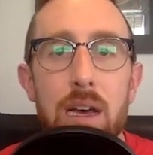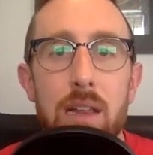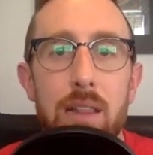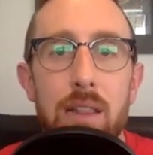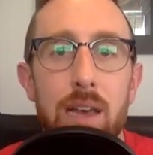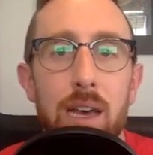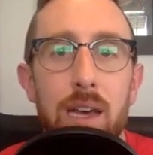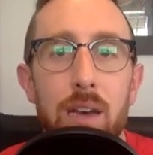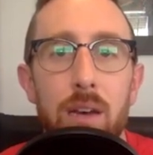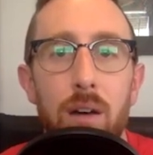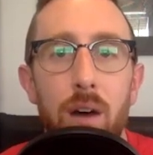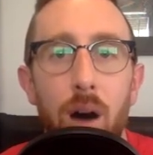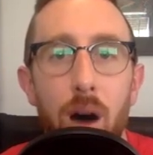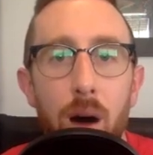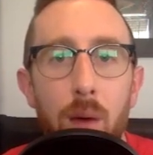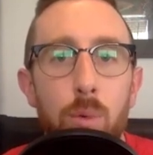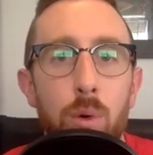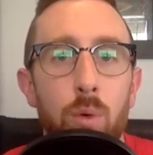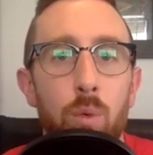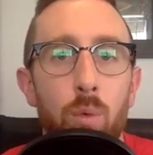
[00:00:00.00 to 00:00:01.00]
then
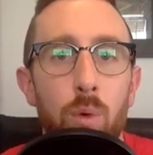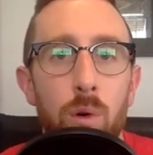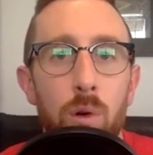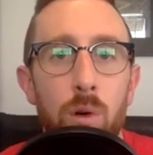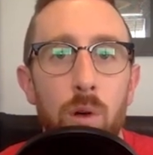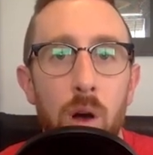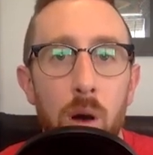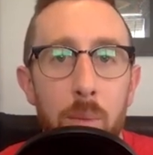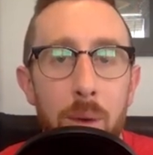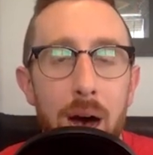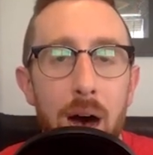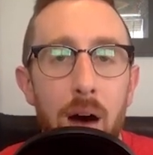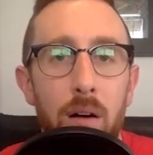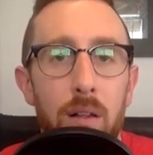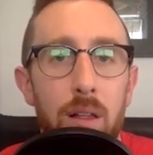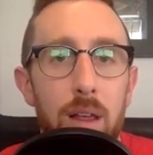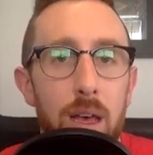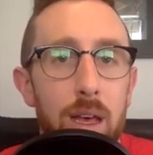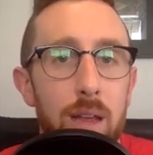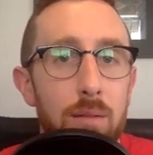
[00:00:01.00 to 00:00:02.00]
Auburn will come
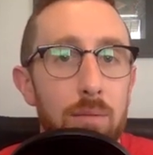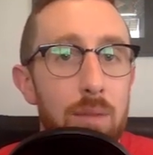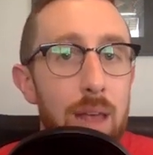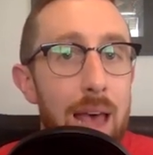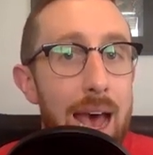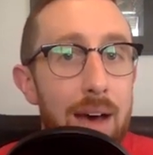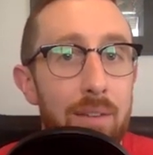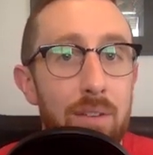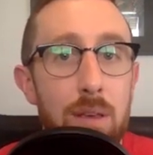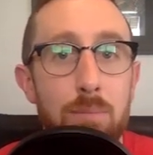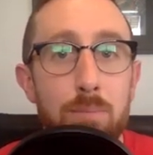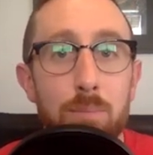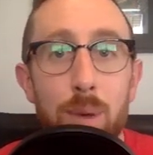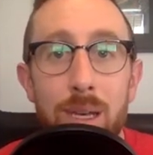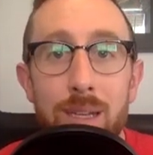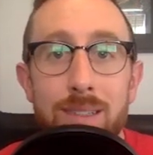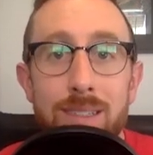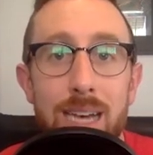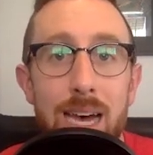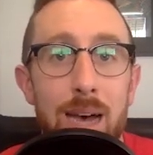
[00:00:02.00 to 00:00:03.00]
out and have a
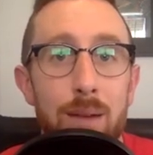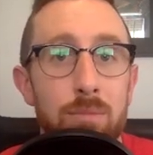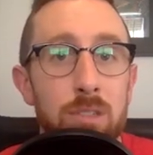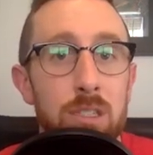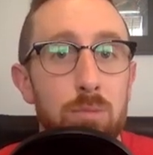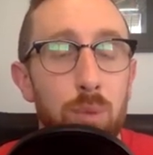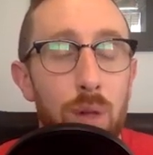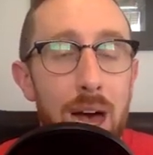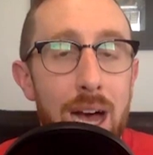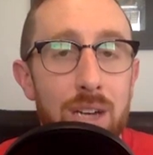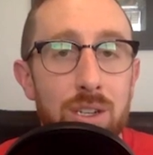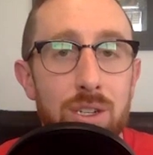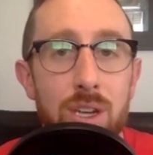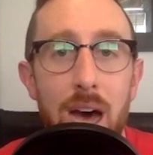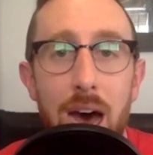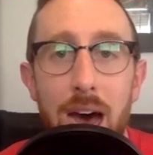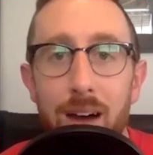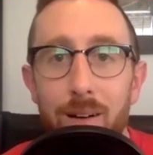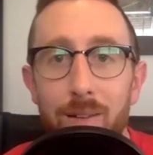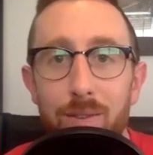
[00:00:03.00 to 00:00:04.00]
big time splashy
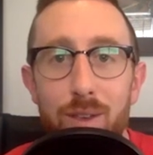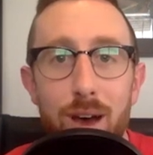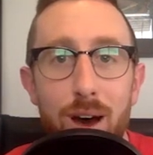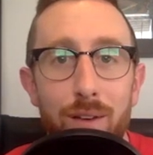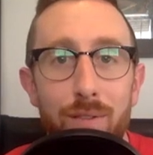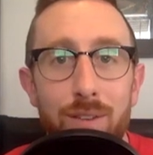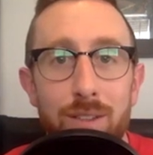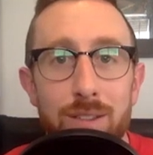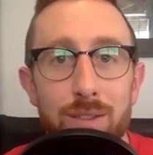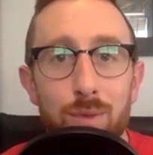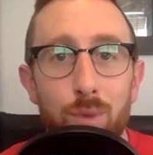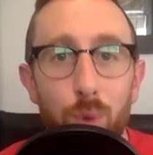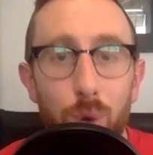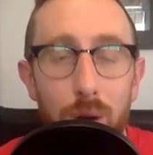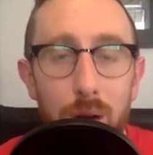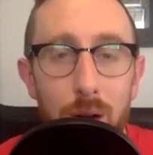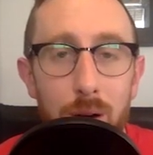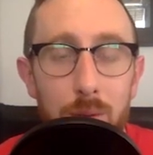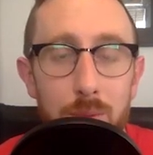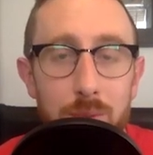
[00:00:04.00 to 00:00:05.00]
hire at the offensive
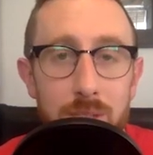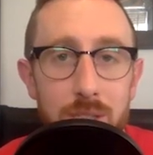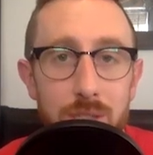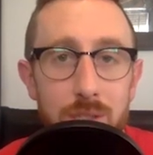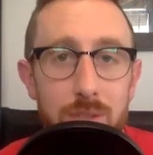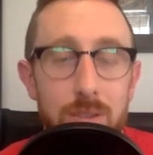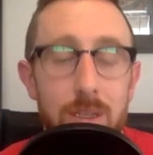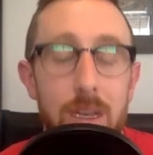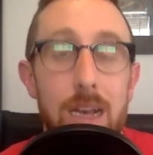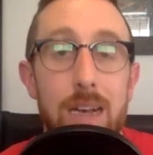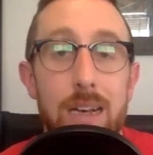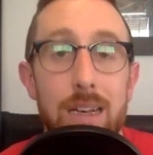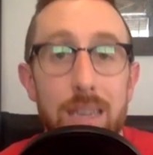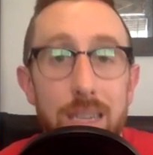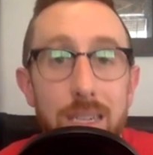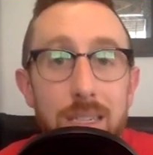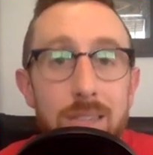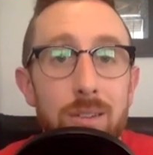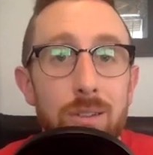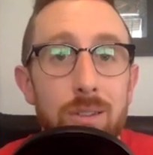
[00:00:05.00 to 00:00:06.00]
coordinator position.
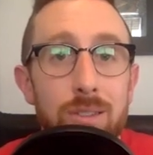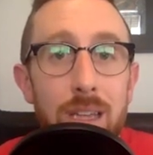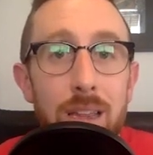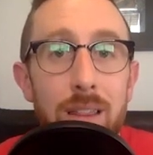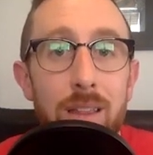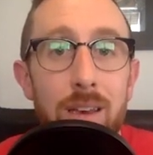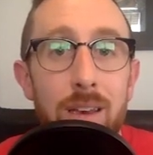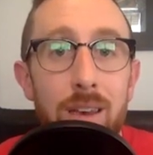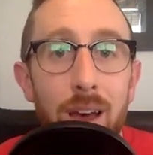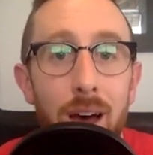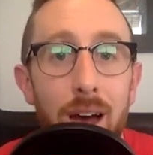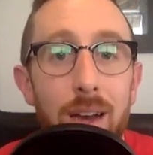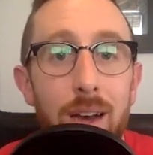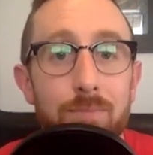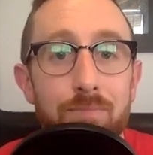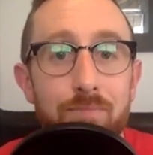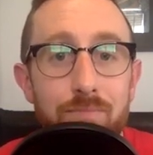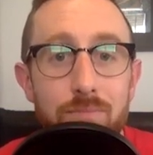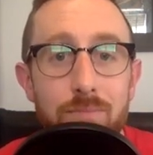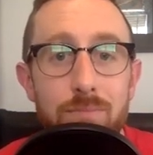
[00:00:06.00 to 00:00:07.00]
Easier said than done.
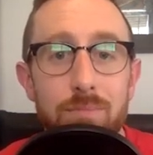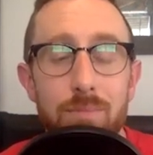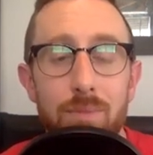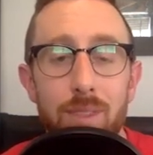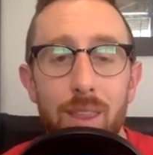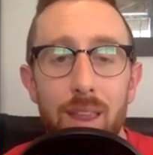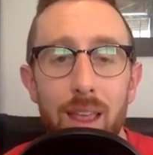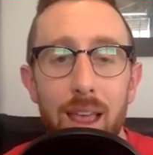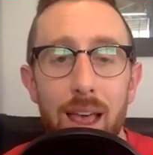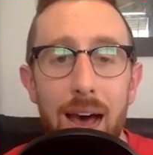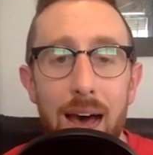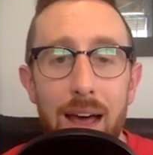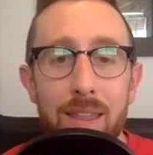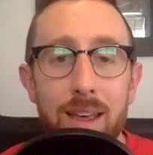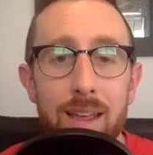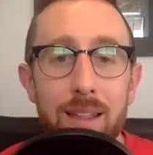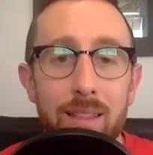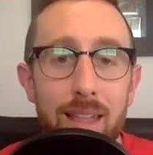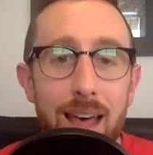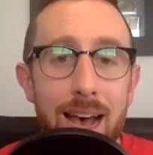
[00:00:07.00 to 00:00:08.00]
I
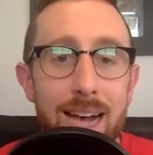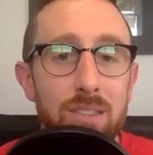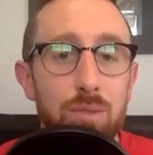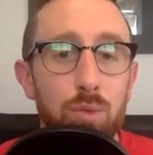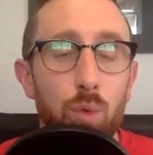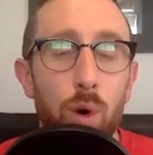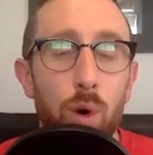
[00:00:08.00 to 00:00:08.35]
think that's